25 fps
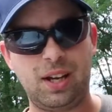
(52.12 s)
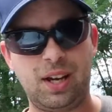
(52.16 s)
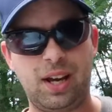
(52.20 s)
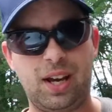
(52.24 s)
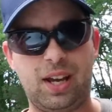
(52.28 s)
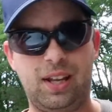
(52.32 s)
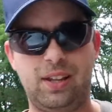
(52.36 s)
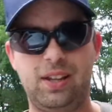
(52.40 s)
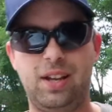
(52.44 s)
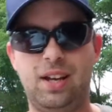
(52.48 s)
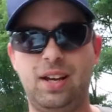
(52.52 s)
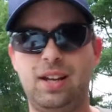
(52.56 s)

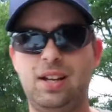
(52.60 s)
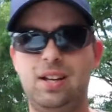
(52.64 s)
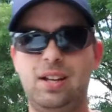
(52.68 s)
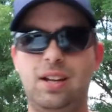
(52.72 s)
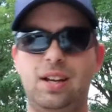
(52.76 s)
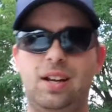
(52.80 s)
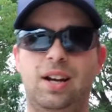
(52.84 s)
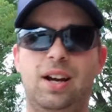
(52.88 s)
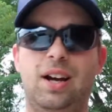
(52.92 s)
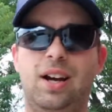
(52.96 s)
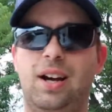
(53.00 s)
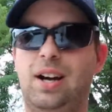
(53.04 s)
and then
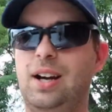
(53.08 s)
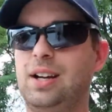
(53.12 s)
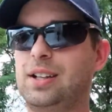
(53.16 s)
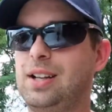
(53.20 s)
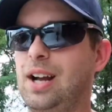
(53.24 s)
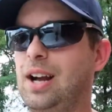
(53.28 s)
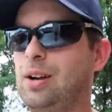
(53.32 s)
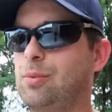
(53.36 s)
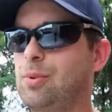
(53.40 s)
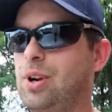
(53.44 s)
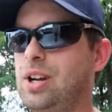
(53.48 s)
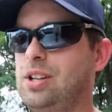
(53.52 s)
I
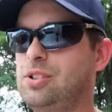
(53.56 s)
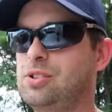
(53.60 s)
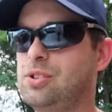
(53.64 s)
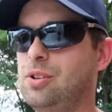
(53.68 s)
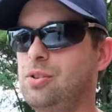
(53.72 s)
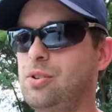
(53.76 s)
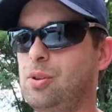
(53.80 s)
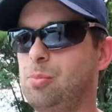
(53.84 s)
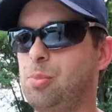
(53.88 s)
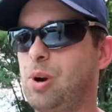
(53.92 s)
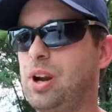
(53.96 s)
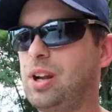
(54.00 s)
got right
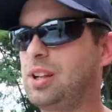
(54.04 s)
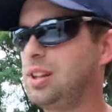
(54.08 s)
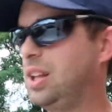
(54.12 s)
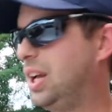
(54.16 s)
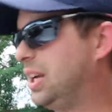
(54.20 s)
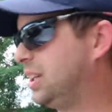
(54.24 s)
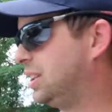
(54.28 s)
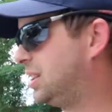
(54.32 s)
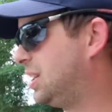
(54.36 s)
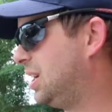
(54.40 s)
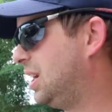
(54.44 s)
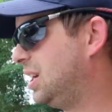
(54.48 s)
to the brake
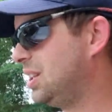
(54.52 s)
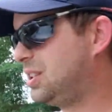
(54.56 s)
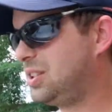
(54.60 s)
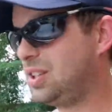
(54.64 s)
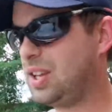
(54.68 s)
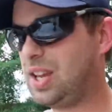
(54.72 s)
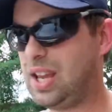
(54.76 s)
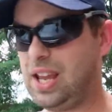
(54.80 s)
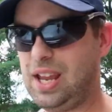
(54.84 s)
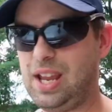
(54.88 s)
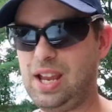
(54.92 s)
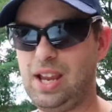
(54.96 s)
line kit,
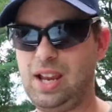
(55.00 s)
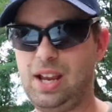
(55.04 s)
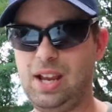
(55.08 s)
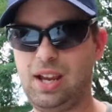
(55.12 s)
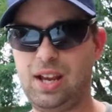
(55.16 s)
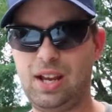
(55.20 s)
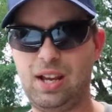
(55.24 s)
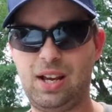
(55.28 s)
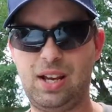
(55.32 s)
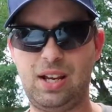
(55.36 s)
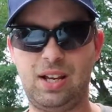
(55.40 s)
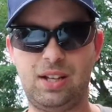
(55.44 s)

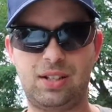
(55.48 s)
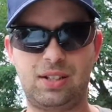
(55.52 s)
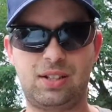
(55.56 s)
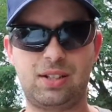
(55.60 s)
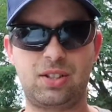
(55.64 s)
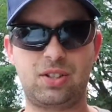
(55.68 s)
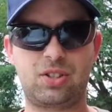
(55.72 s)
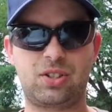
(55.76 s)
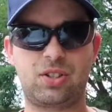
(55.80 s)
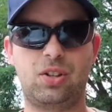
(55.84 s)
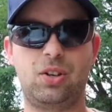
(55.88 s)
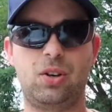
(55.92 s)

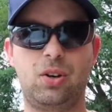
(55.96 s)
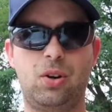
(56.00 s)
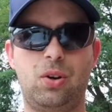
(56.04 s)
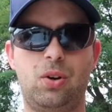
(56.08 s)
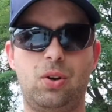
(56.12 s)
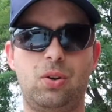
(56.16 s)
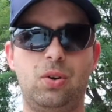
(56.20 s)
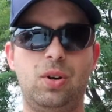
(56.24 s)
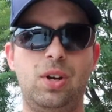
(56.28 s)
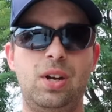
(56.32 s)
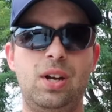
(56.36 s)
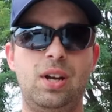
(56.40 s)
and
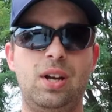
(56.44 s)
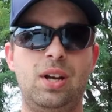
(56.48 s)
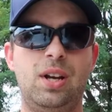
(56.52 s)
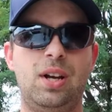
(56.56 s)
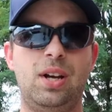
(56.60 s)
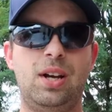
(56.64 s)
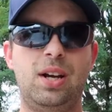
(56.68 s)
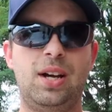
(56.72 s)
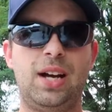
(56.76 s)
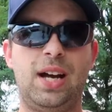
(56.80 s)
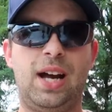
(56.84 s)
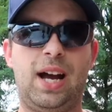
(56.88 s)
so
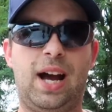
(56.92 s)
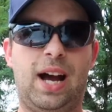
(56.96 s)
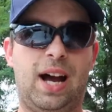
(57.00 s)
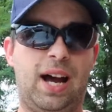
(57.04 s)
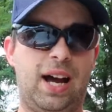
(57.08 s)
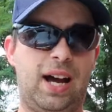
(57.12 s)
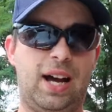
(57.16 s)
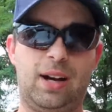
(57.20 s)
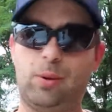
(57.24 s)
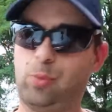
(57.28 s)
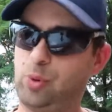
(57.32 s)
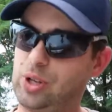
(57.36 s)

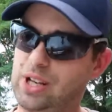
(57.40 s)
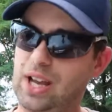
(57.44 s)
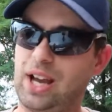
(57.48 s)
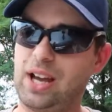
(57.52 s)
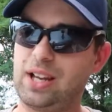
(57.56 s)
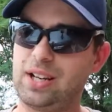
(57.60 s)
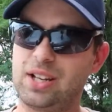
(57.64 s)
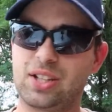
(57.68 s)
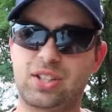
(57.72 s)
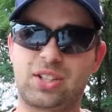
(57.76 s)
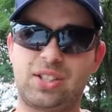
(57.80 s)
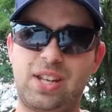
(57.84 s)
we
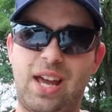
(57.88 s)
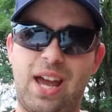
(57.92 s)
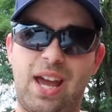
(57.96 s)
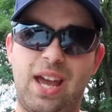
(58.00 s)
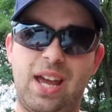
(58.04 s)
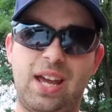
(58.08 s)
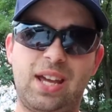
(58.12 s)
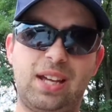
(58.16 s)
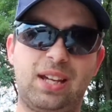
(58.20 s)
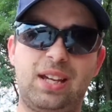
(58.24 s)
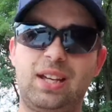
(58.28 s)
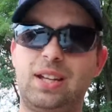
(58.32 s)
got in a
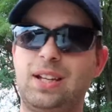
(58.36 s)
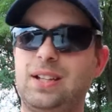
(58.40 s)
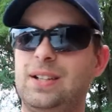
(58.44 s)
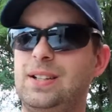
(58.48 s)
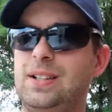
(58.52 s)
snag.